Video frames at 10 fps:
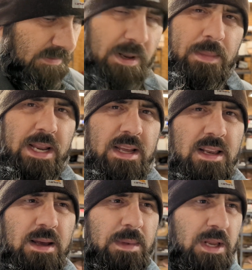anybody
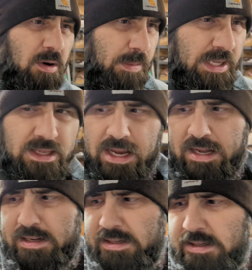can let me know about
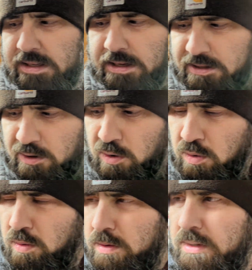that, that's
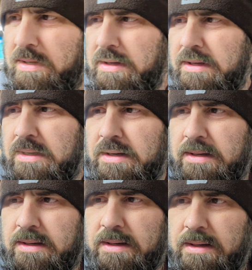cool.
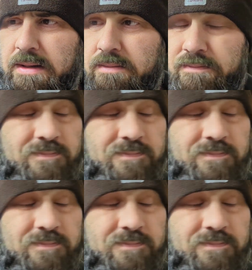I don't